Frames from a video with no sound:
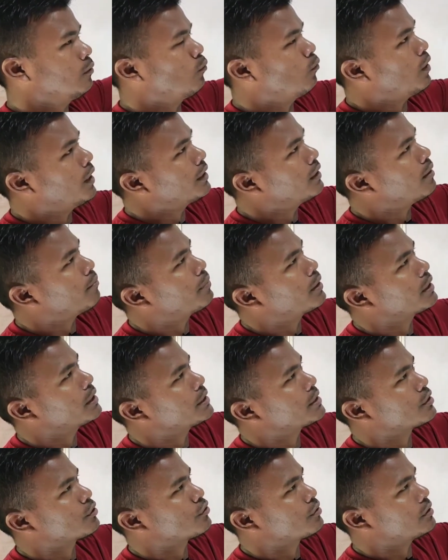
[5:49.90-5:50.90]
one number
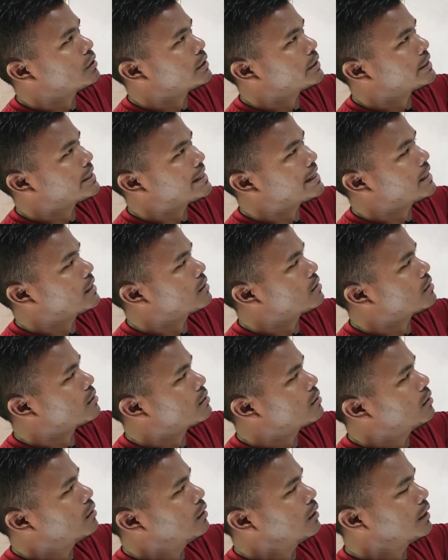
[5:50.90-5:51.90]
is 6,
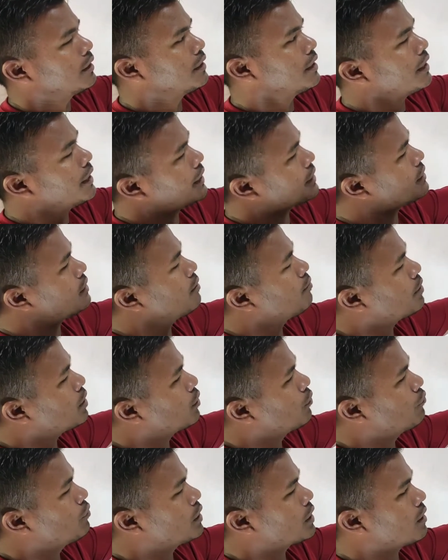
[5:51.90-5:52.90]
in the next number
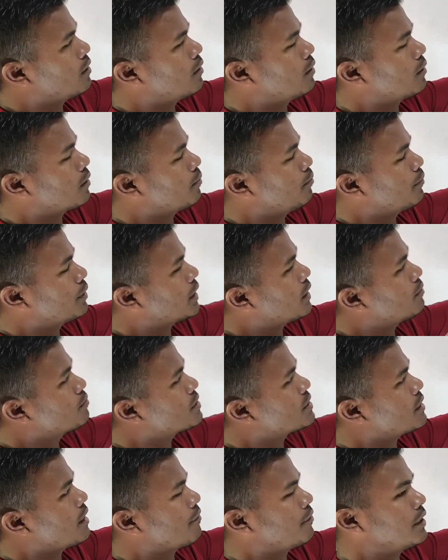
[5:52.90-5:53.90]
it will become
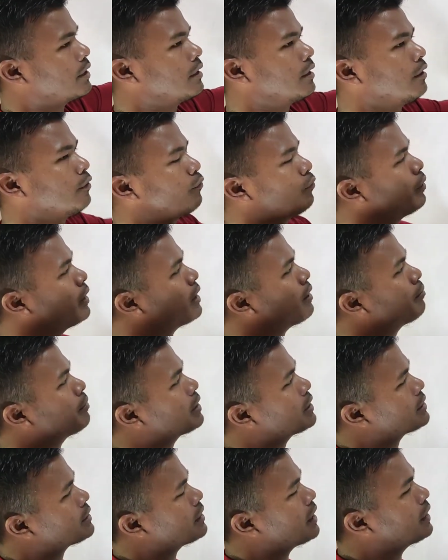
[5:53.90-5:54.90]
7. If one number
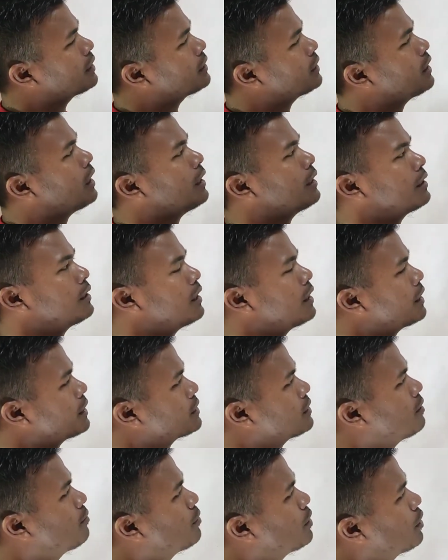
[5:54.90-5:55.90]
is 99, in the
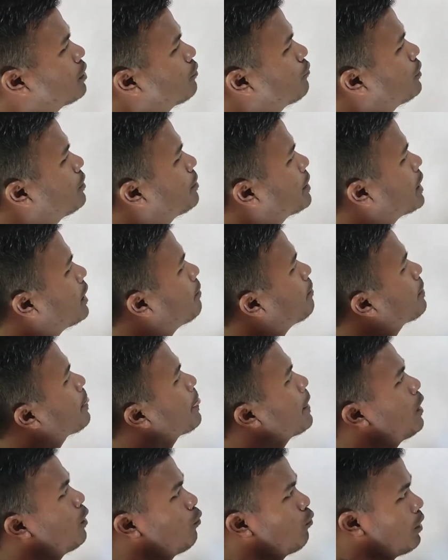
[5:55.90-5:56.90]
next number it will become
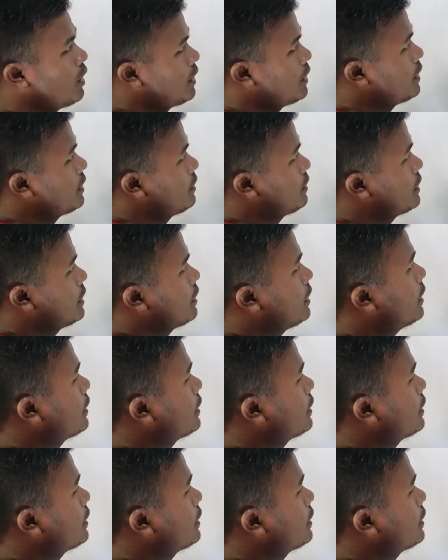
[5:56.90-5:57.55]
100,